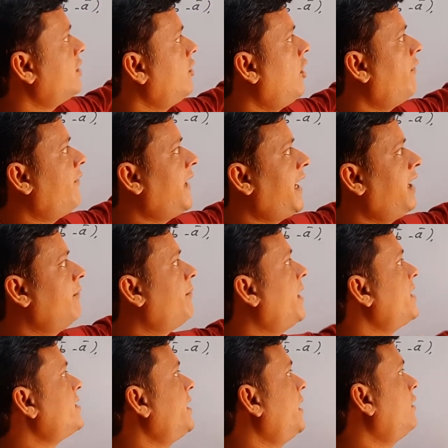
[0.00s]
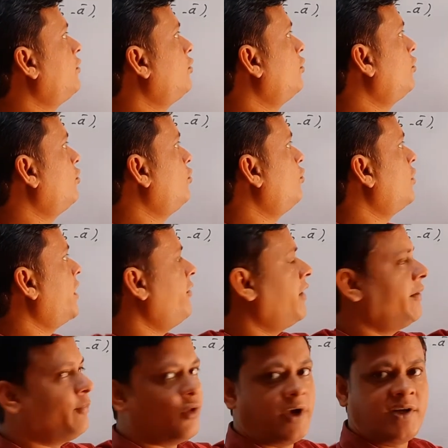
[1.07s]
of line passing through two
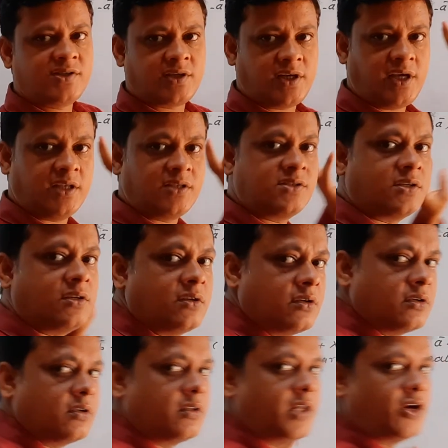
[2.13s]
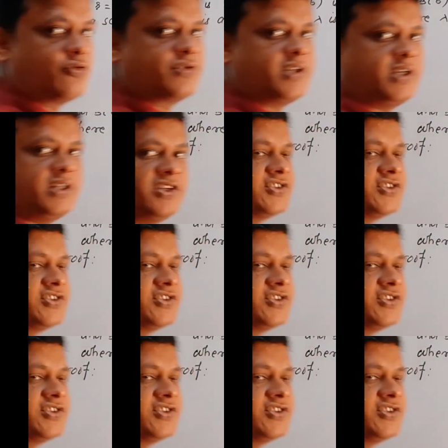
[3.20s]
given points is, now see this